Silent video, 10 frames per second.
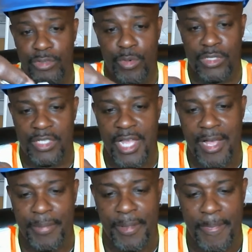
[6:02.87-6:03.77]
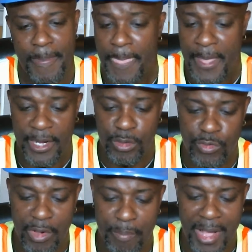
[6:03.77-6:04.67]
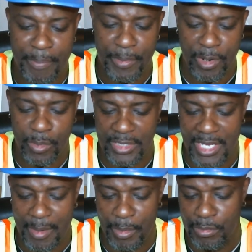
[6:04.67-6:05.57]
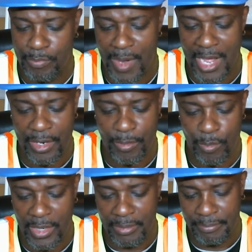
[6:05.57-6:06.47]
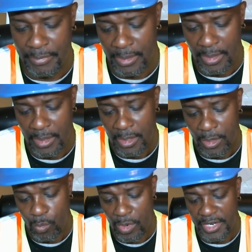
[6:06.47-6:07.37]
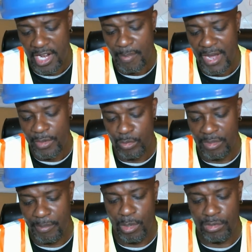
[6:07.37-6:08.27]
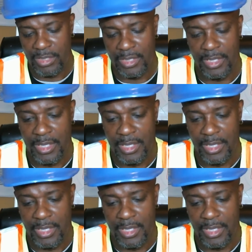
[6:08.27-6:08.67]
doorstop. And it was real popular at one time. It was probably the one that everybody used the most.